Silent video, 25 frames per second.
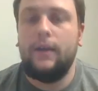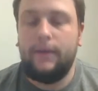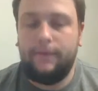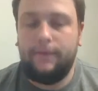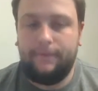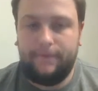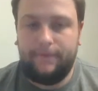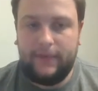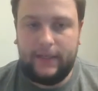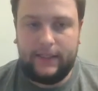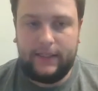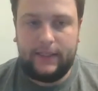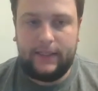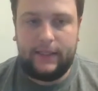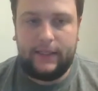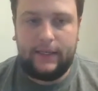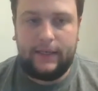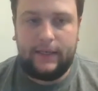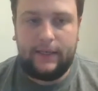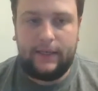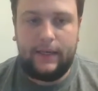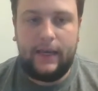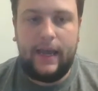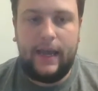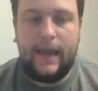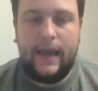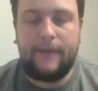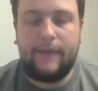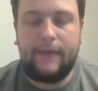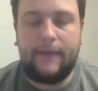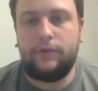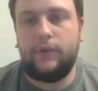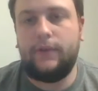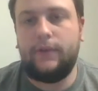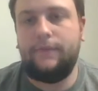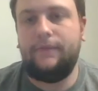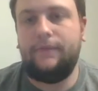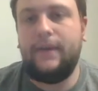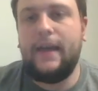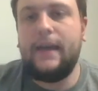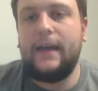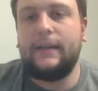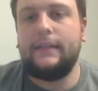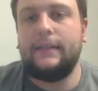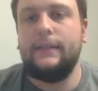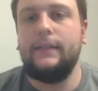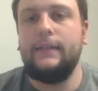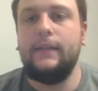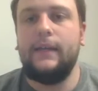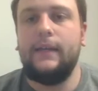fixing it after the
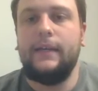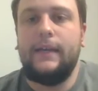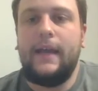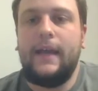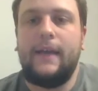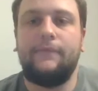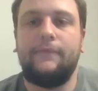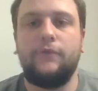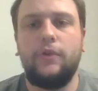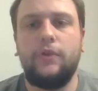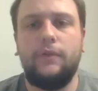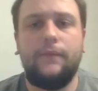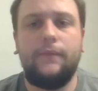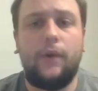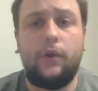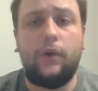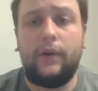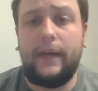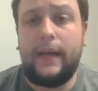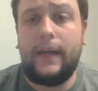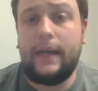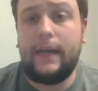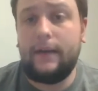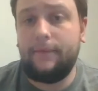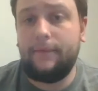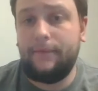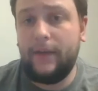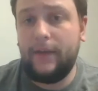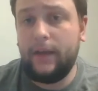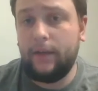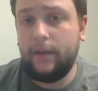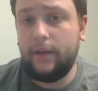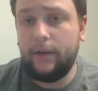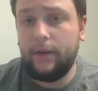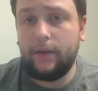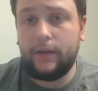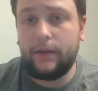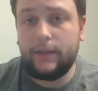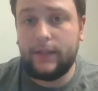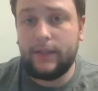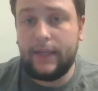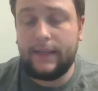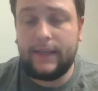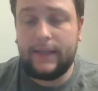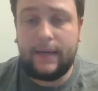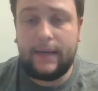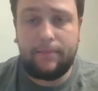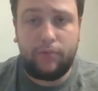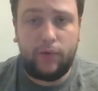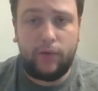fact and after you've already had a failure, because at
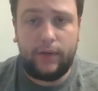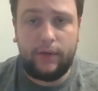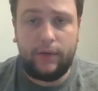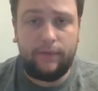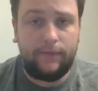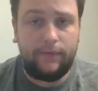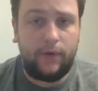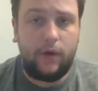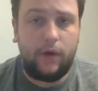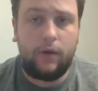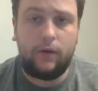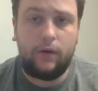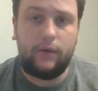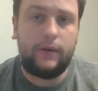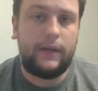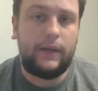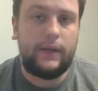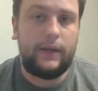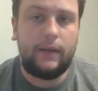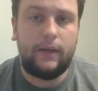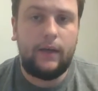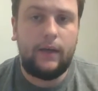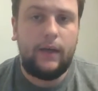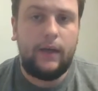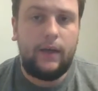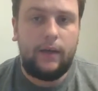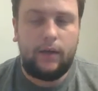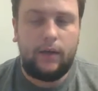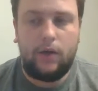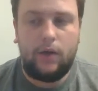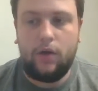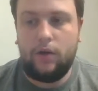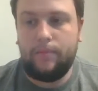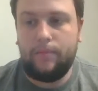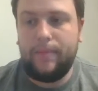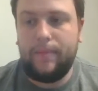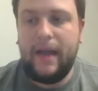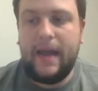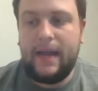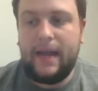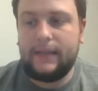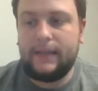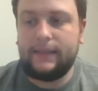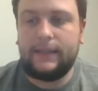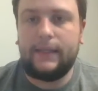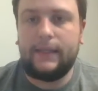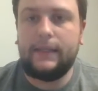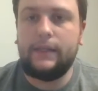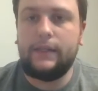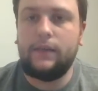that point you've already gone
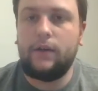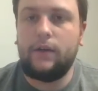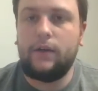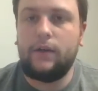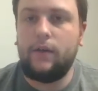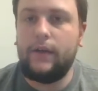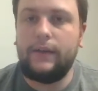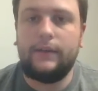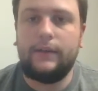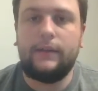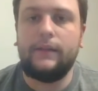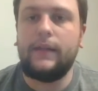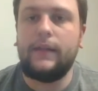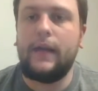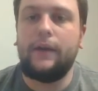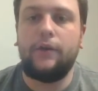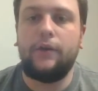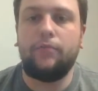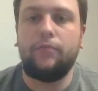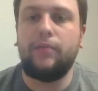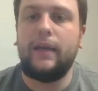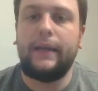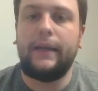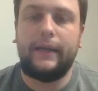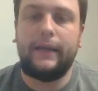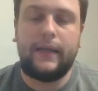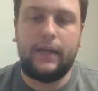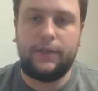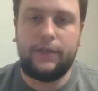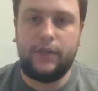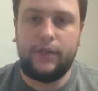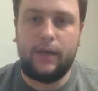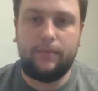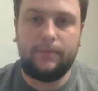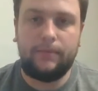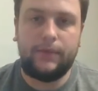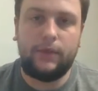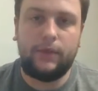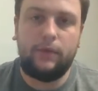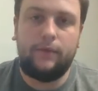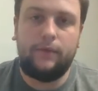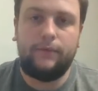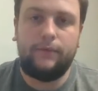past it. Now you're playing catch up. So if